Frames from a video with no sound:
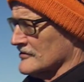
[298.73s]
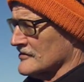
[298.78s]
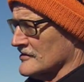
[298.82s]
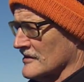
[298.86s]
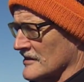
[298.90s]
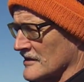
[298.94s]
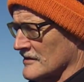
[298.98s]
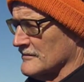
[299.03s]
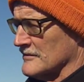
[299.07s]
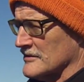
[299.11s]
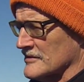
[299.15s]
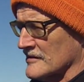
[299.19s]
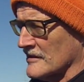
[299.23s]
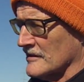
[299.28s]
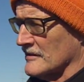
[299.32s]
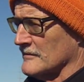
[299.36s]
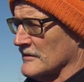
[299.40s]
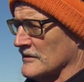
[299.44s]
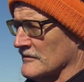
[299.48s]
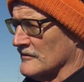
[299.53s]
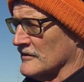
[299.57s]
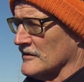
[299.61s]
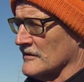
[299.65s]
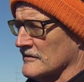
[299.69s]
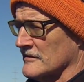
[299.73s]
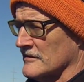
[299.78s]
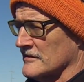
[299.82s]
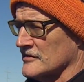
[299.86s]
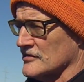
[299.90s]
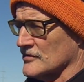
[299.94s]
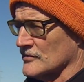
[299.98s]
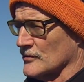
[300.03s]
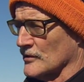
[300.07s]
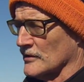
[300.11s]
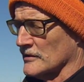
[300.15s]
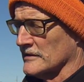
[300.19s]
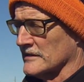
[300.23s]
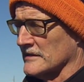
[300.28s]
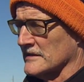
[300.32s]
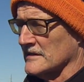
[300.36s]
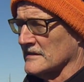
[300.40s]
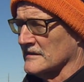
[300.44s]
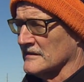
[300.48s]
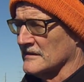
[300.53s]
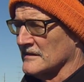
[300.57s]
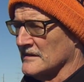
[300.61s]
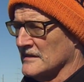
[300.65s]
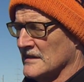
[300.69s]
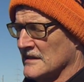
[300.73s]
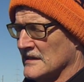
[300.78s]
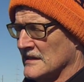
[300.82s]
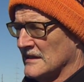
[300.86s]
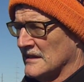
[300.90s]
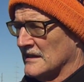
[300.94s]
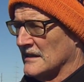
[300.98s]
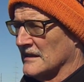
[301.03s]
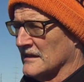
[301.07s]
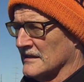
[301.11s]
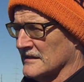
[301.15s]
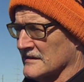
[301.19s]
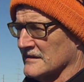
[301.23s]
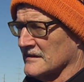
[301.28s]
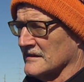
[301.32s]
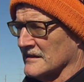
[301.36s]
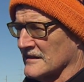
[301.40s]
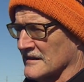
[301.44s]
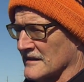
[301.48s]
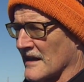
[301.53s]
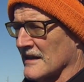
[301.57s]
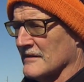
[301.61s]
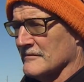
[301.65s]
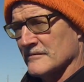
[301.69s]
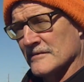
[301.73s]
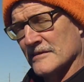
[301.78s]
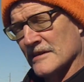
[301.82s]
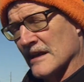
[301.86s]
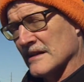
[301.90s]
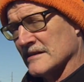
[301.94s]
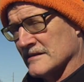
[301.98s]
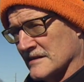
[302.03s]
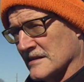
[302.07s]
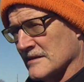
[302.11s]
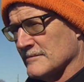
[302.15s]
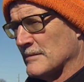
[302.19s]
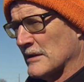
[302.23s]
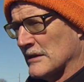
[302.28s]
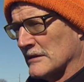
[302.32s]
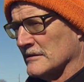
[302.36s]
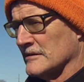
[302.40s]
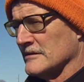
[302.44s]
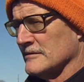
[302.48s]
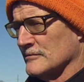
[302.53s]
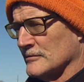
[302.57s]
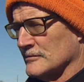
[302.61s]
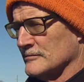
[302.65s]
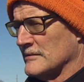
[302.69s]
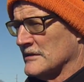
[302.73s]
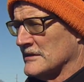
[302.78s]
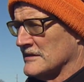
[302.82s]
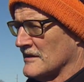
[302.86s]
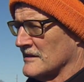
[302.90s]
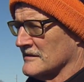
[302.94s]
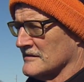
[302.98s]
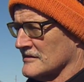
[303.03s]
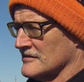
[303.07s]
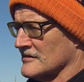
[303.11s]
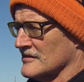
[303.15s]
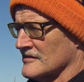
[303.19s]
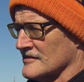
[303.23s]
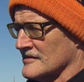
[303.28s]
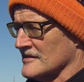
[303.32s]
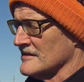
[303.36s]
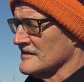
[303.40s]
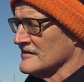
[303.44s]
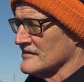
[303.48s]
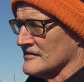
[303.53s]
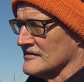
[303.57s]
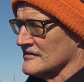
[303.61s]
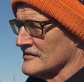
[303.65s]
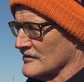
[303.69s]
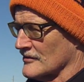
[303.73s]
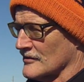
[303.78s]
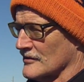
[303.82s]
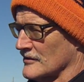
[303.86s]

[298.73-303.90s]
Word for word: stem is coming very shortly, and, and uh, that, that typically will mean that the diseases are